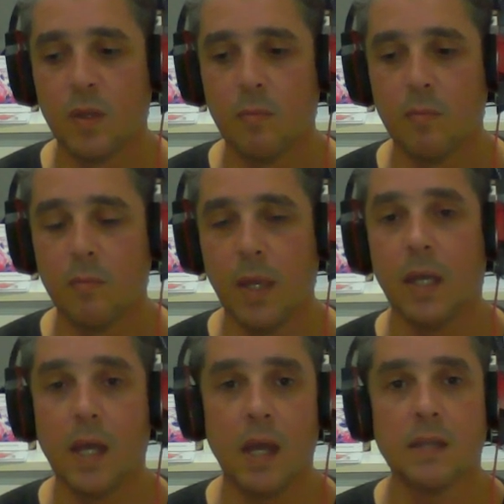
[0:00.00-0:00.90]

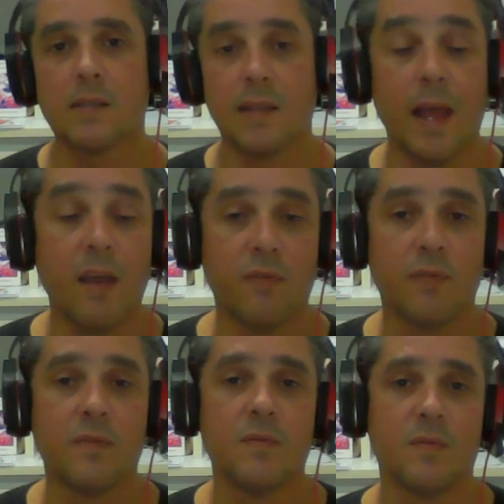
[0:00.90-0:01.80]
making us
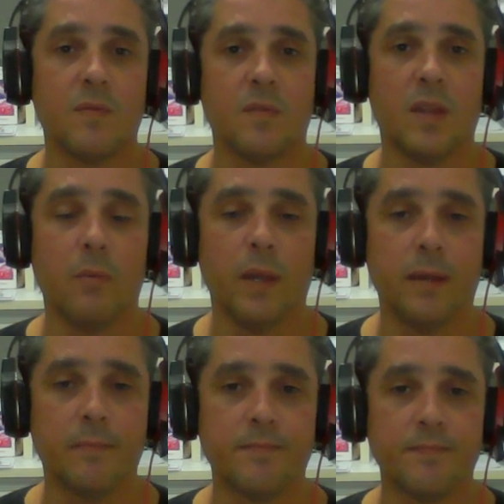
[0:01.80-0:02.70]
laugh in a way.
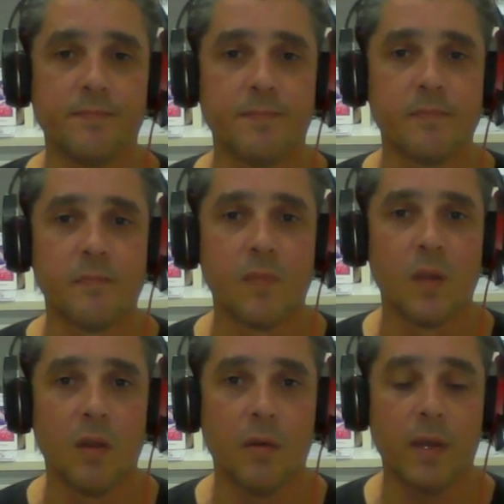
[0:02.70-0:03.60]

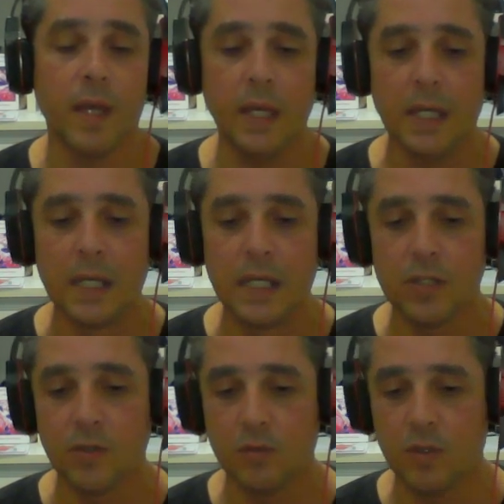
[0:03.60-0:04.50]
Okay,
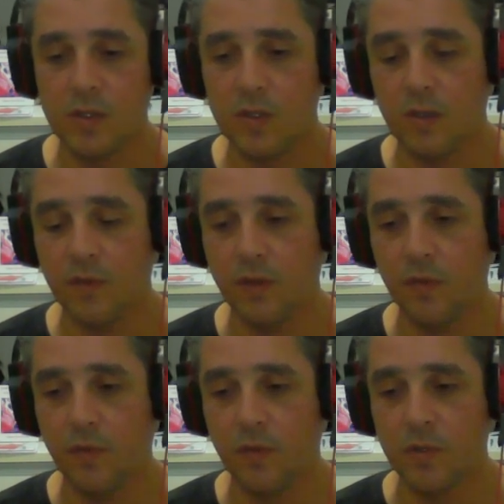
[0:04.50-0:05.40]
so this is the video
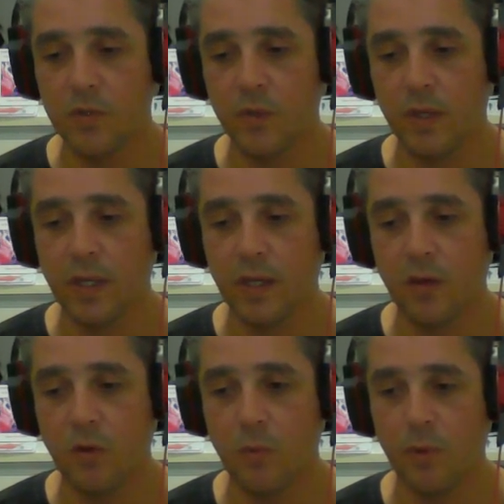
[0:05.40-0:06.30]
for this week. I
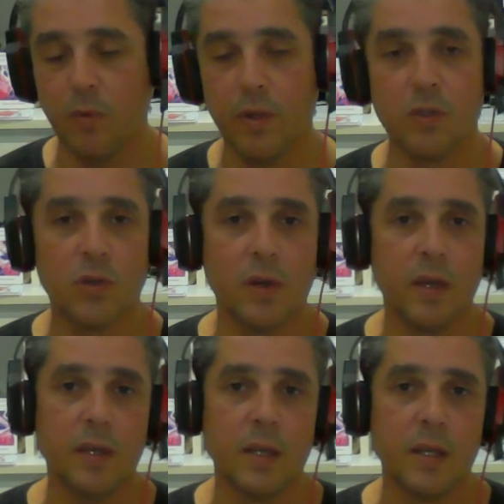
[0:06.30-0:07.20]
hope you
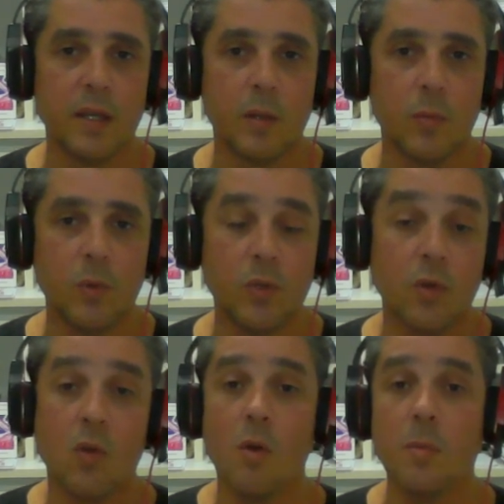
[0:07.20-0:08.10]
enjoy. Put your
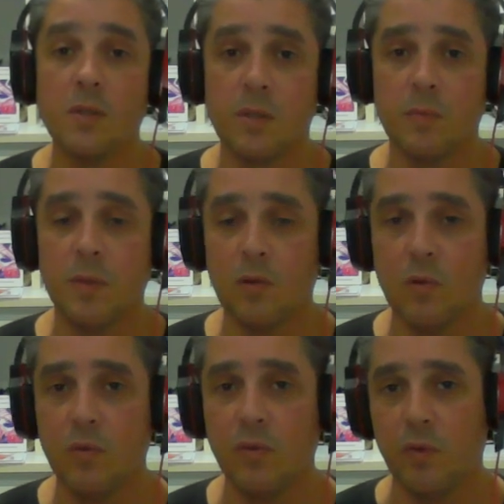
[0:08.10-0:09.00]
comments
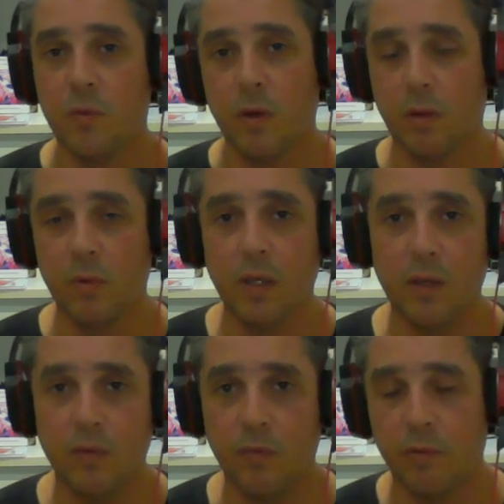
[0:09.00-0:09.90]
below if you
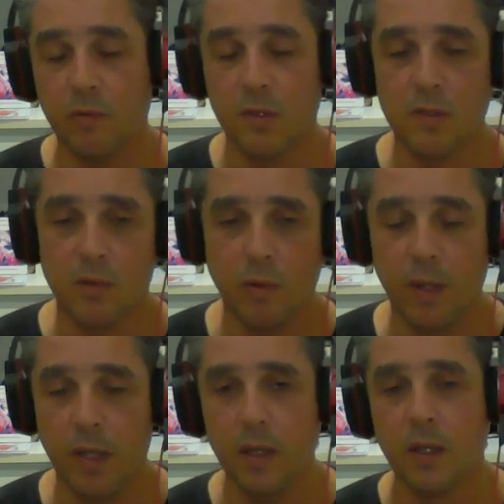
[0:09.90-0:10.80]
agree, if you
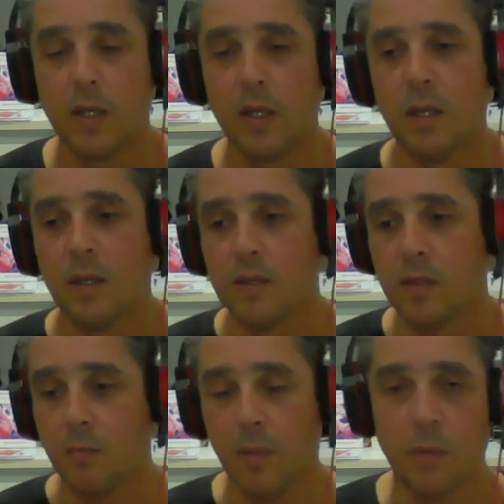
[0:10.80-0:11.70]
disagree,
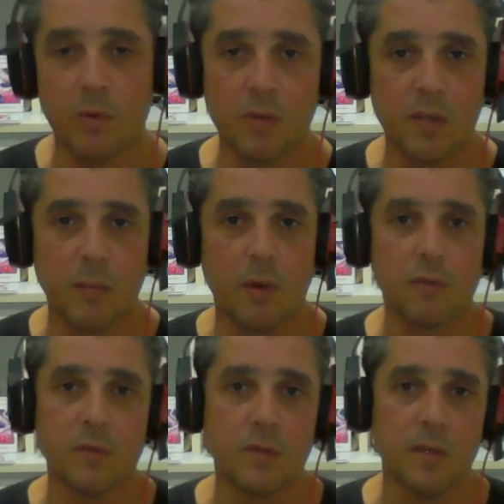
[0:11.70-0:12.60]
some memories
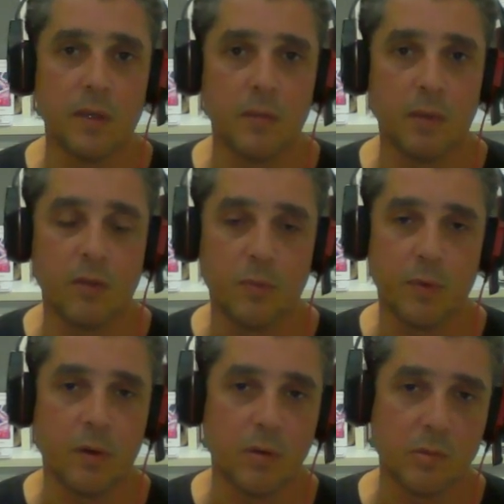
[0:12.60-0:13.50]
about the Mattheu
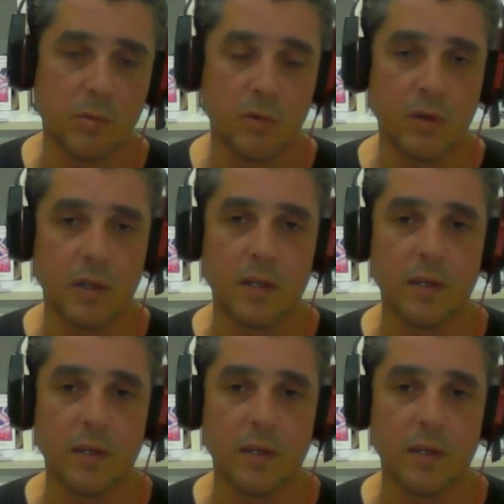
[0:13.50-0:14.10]
Perry's work,